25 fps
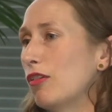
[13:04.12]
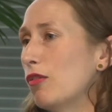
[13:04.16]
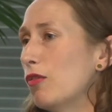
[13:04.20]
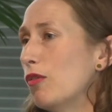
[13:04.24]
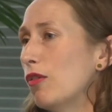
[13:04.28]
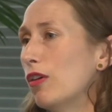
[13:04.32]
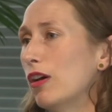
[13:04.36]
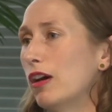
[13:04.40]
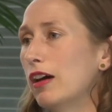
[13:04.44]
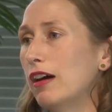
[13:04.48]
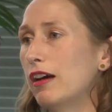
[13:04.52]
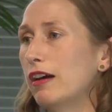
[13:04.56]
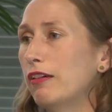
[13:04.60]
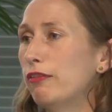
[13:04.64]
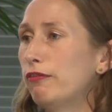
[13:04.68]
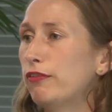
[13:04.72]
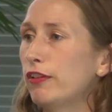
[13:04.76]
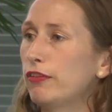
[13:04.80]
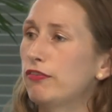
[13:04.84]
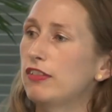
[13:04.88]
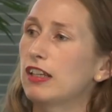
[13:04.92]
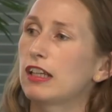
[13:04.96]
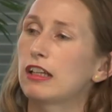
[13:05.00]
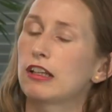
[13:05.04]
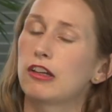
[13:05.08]
or
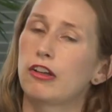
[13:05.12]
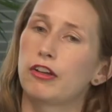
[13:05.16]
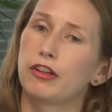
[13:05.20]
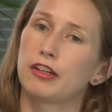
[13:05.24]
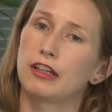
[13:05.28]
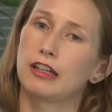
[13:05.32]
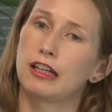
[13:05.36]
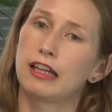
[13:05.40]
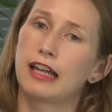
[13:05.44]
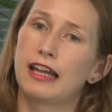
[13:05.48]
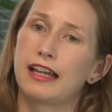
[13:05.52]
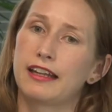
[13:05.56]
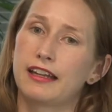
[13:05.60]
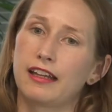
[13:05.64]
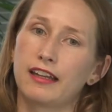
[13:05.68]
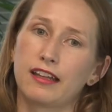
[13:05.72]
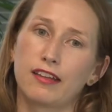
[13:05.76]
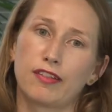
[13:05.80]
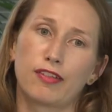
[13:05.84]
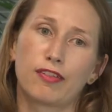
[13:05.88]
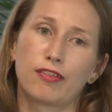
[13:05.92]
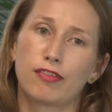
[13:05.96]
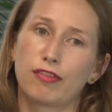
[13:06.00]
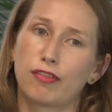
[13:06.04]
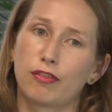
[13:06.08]
50 colonial
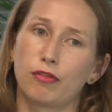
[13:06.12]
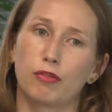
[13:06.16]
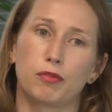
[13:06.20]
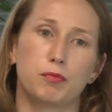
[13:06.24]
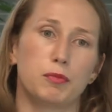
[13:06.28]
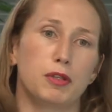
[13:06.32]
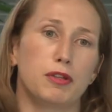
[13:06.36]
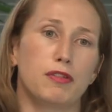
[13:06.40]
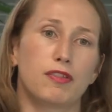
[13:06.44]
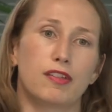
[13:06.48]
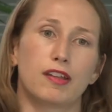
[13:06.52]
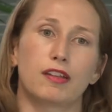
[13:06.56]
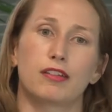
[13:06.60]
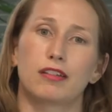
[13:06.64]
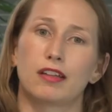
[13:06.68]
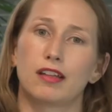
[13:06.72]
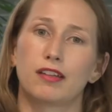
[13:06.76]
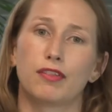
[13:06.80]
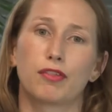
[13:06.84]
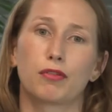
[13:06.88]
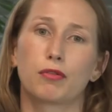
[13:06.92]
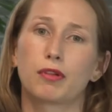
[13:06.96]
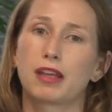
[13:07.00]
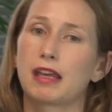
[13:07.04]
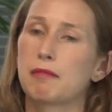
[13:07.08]
artists or
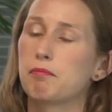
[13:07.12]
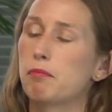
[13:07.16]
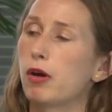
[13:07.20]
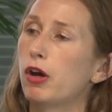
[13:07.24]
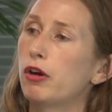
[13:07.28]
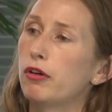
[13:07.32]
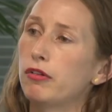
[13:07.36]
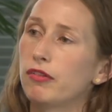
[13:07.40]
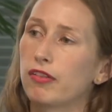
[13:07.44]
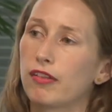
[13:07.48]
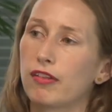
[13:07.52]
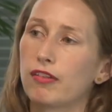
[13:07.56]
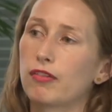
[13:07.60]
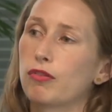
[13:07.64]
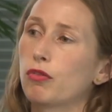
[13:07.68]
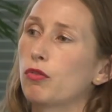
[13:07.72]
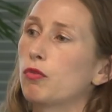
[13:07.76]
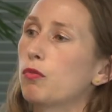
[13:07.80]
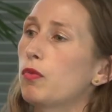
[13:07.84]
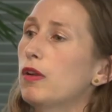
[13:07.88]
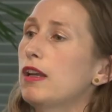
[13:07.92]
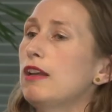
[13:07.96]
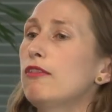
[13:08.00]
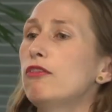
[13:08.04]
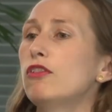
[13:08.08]
musicians or composers or
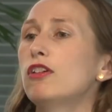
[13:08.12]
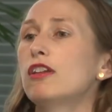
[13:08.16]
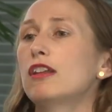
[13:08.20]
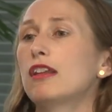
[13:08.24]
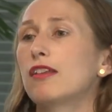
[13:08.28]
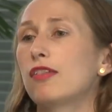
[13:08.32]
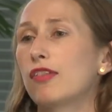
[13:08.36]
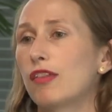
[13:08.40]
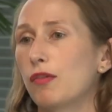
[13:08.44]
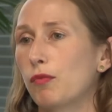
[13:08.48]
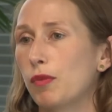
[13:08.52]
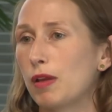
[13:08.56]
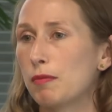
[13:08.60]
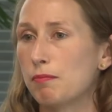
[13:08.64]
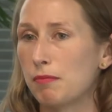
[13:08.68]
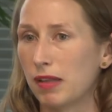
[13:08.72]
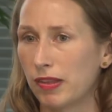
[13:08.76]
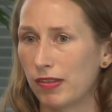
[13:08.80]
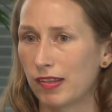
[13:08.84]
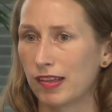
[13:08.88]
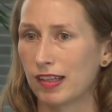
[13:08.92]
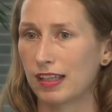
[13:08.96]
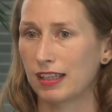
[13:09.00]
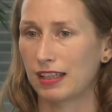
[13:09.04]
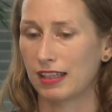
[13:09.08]
whatever it is that we're
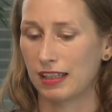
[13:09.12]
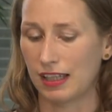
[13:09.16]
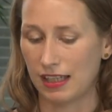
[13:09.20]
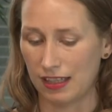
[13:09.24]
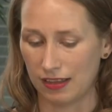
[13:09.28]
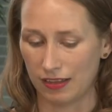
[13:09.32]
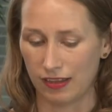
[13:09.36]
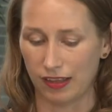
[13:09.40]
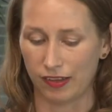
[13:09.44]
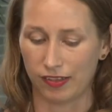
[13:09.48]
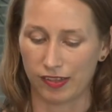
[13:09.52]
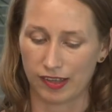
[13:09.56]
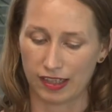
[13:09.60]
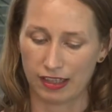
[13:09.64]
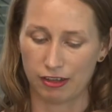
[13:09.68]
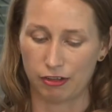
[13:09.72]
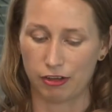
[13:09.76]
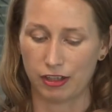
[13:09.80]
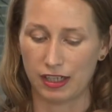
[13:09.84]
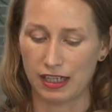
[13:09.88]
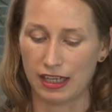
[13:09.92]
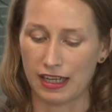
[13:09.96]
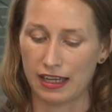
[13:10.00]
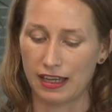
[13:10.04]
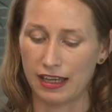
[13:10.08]
missing in this
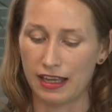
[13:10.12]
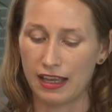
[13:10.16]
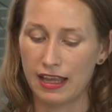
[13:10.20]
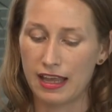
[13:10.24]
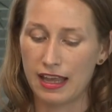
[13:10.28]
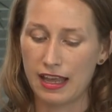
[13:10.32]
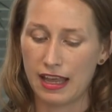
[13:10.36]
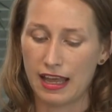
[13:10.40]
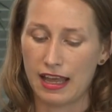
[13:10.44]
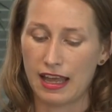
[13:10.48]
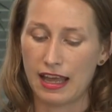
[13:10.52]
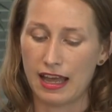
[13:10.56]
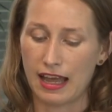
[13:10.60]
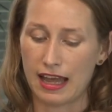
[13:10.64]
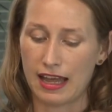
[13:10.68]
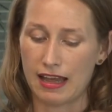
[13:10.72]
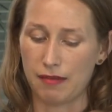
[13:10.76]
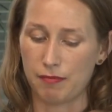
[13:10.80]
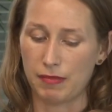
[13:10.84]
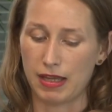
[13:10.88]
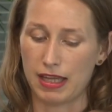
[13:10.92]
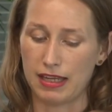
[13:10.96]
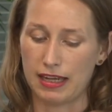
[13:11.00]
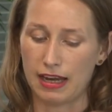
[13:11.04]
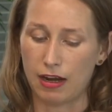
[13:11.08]
area
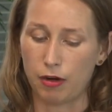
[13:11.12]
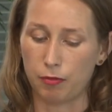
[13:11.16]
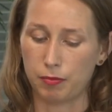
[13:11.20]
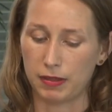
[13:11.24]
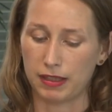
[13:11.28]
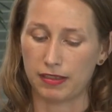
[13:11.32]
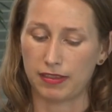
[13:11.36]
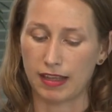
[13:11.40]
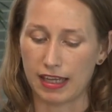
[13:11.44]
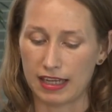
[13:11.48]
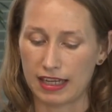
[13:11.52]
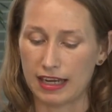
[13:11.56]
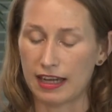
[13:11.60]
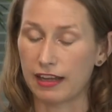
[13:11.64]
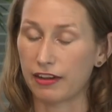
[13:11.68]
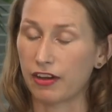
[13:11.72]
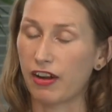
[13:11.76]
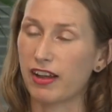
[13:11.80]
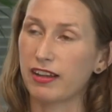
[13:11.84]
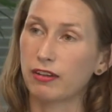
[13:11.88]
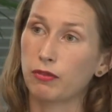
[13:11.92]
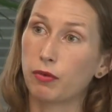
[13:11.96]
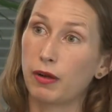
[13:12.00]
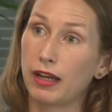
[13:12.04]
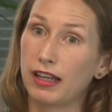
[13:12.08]
um, and helping that out.
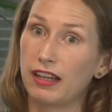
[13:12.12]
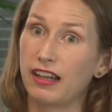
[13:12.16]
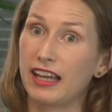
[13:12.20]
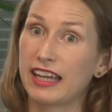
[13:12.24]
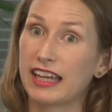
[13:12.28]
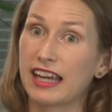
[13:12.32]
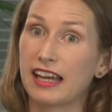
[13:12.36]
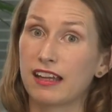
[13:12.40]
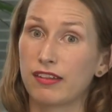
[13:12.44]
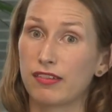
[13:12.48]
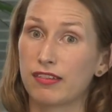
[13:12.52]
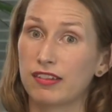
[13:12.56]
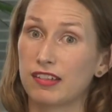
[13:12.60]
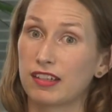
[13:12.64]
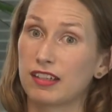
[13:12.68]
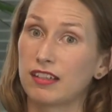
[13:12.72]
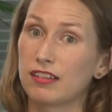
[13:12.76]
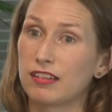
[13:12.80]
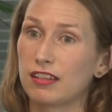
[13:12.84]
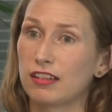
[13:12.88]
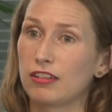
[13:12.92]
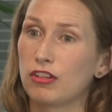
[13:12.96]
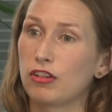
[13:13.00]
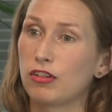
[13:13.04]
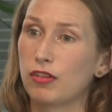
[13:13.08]
I'd quite like us to
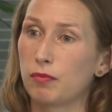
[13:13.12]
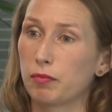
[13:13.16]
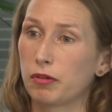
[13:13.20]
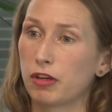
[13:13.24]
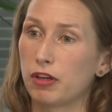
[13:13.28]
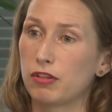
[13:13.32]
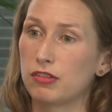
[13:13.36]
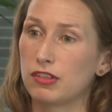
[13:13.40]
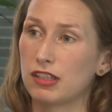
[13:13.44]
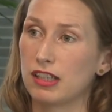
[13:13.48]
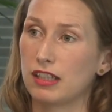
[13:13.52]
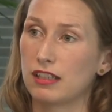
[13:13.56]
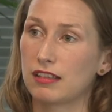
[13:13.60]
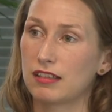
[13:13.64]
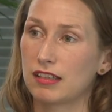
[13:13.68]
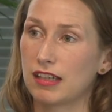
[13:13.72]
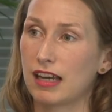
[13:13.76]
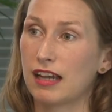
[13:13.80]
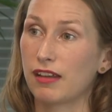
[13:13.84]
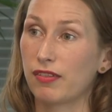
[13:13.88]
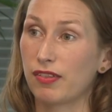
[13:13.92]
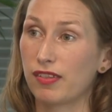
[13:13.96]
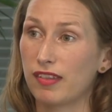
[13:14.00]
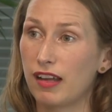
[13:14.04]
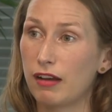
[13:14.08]
continue the project
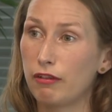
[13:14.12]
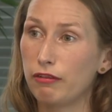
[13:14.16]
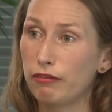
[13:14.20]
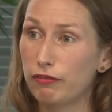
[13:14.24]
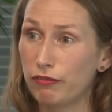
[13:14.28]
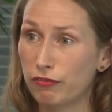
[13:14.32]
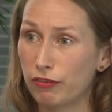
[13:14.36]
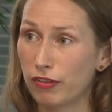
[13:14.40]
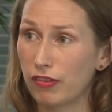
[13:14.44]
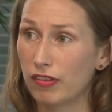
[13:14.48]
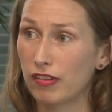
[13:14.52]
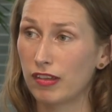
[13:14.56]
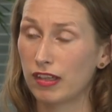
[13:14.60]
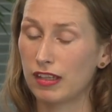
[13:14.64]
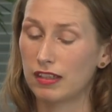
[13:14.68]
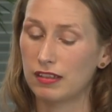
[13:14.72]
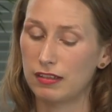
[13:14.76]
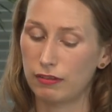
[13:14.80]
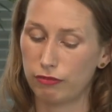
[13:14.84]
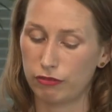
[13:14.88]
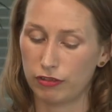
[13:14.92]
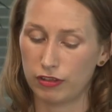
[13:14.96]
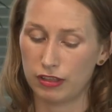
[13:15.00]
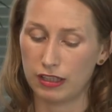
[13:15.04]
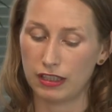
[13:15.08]
ourselves in
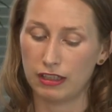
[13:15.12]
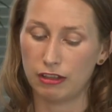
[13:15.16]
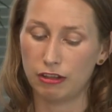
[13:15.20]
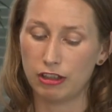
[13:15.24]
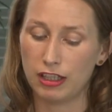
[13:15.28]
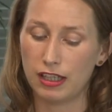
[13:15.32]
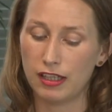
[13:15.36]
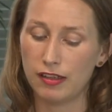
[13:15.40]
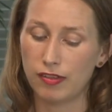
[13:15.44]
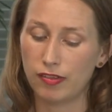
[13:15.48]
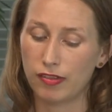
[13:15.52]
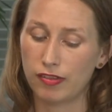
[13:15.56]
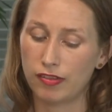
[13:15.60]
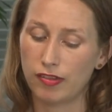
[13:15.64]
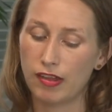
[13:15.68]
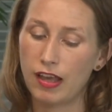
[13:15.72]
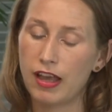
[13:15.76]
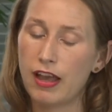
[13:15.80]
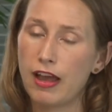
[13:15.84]
different areas.